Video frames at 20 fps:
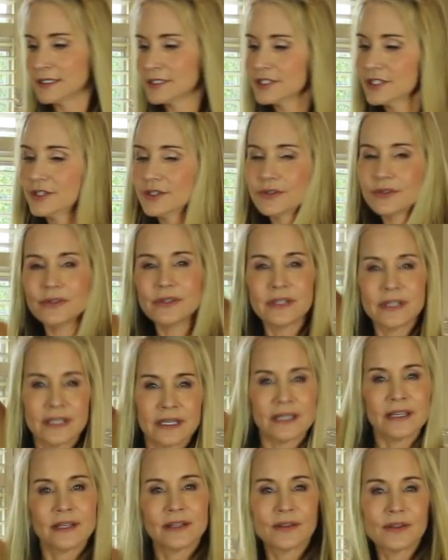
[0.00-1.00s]
Two,
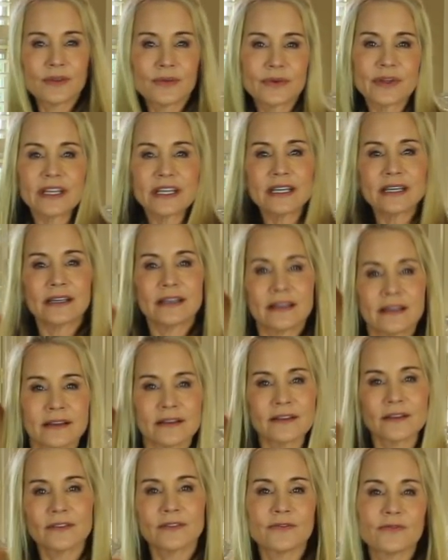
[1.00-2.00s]
three,
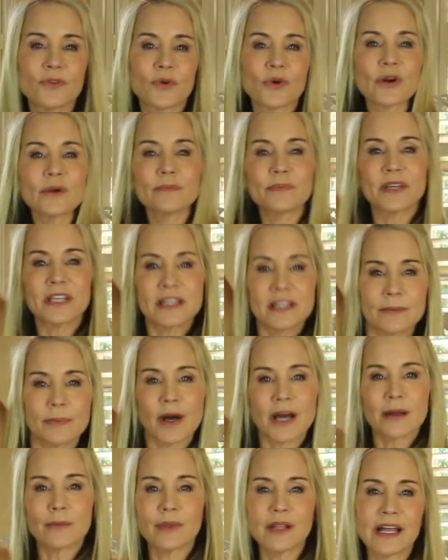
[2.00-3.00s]
four, bend the
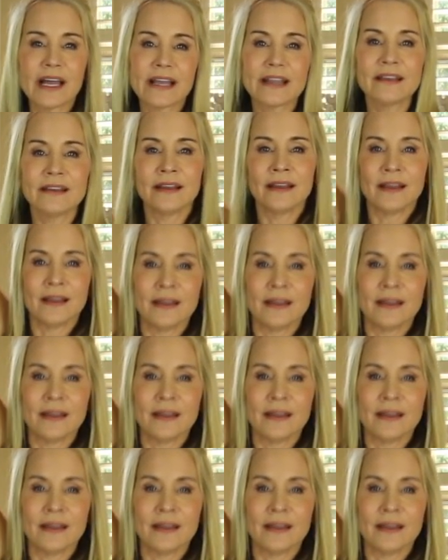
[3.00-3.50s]
bottom leg,